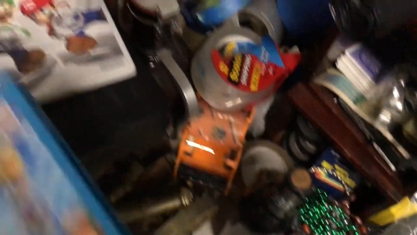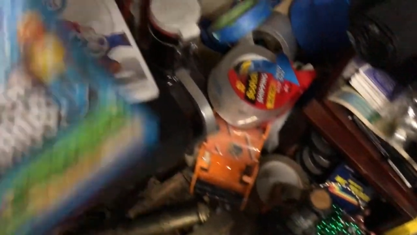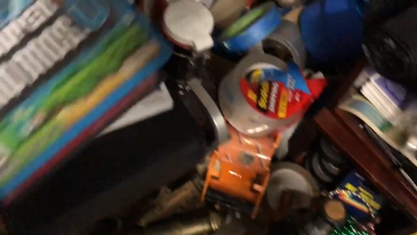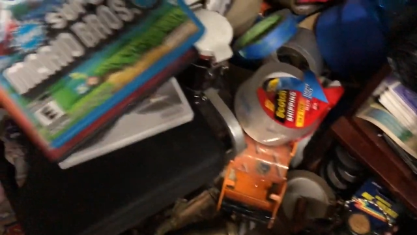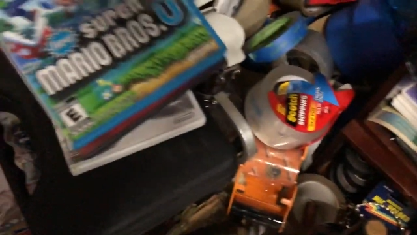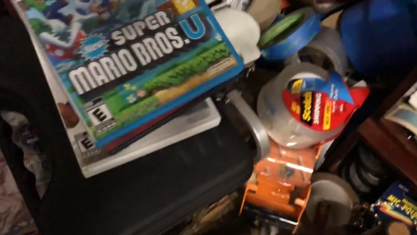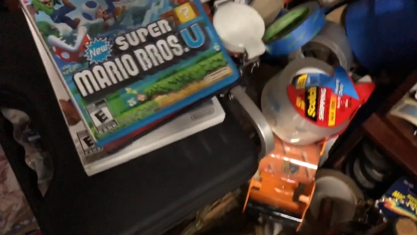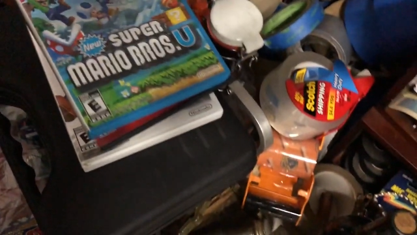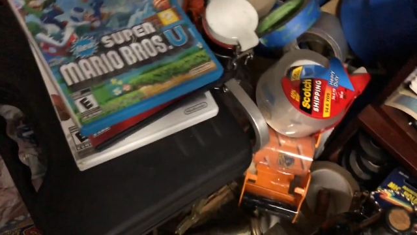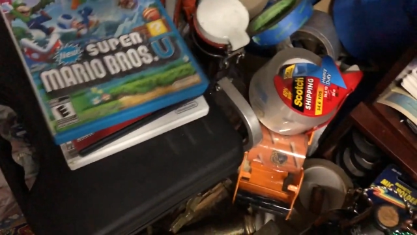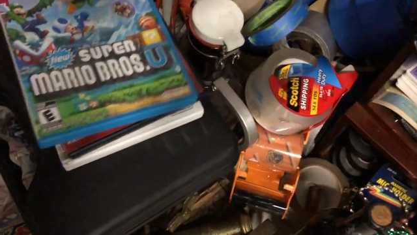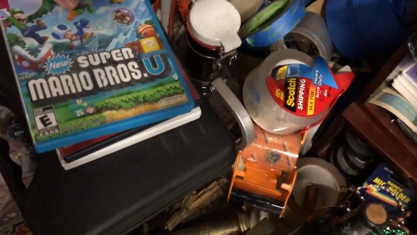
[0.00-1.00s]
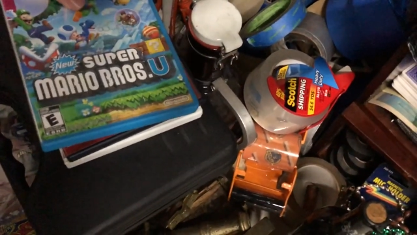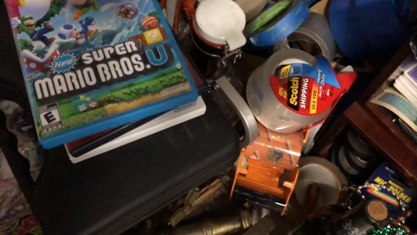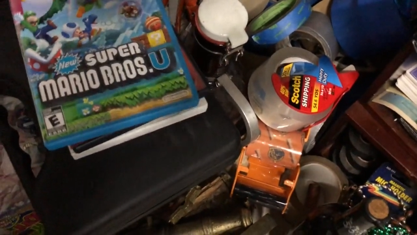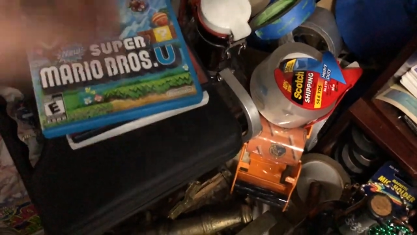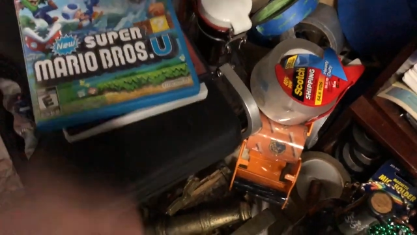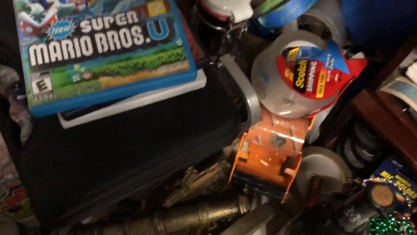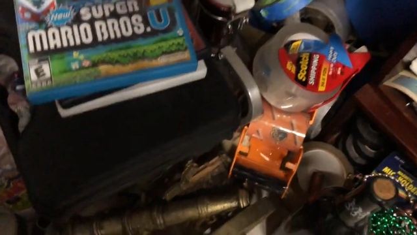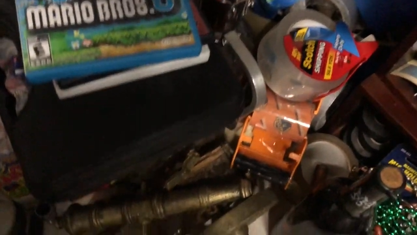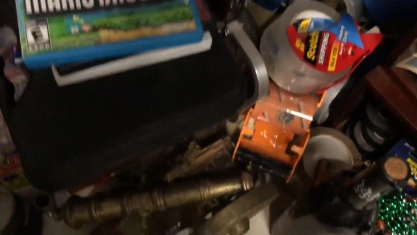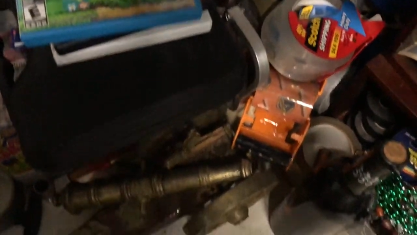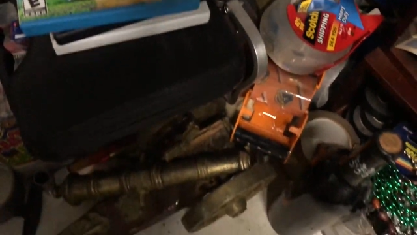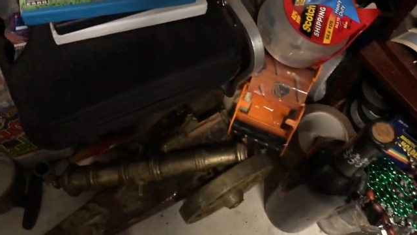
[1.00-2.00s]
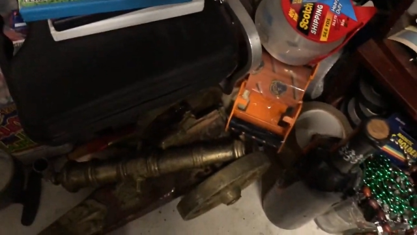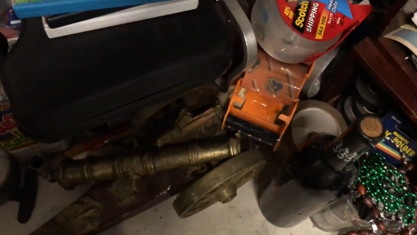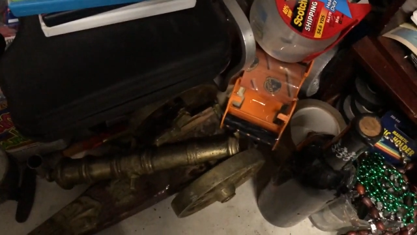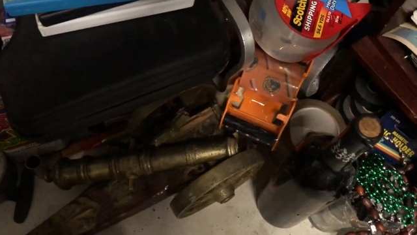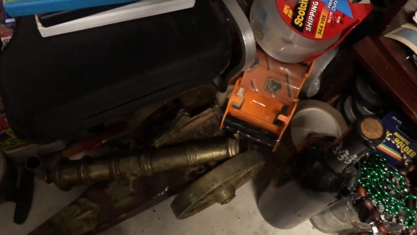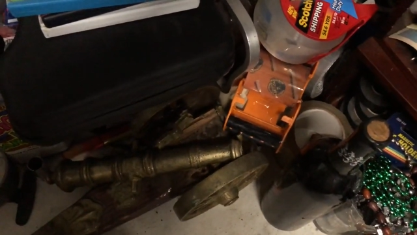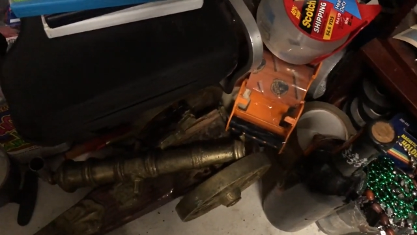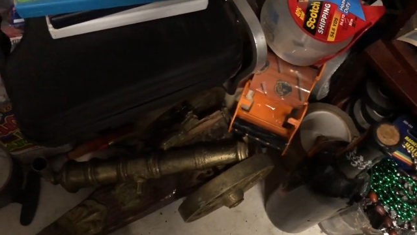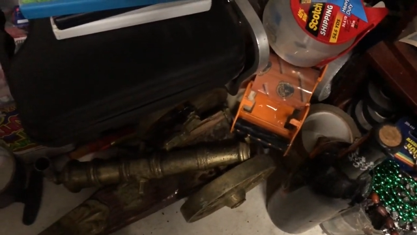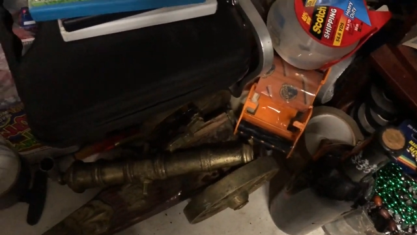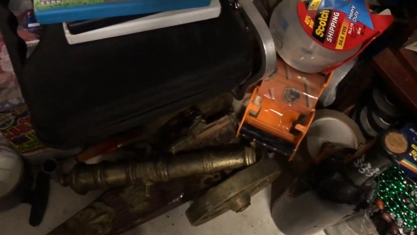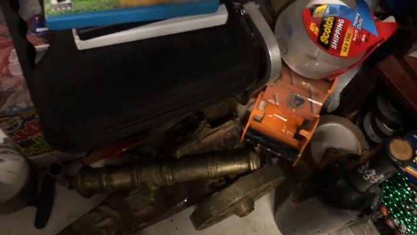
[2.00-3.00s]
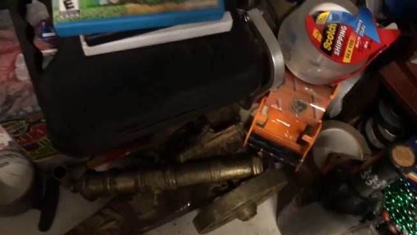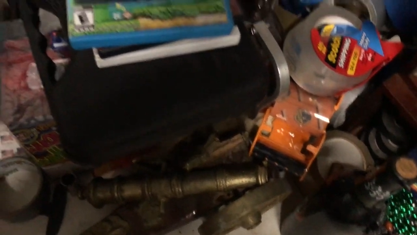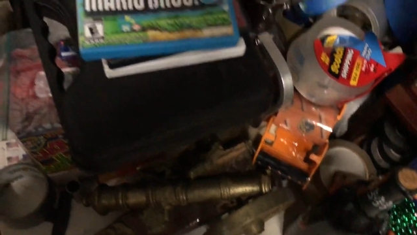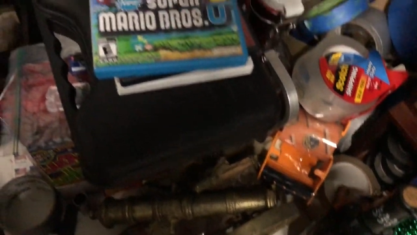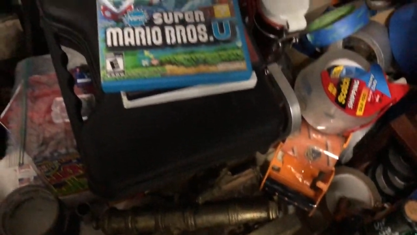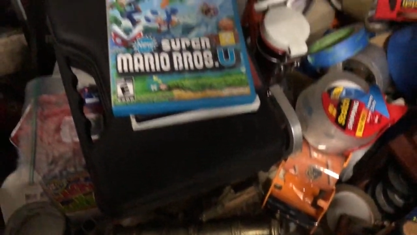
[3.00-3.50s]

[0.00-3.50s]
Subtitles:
No face is visible, so there are no lips to read.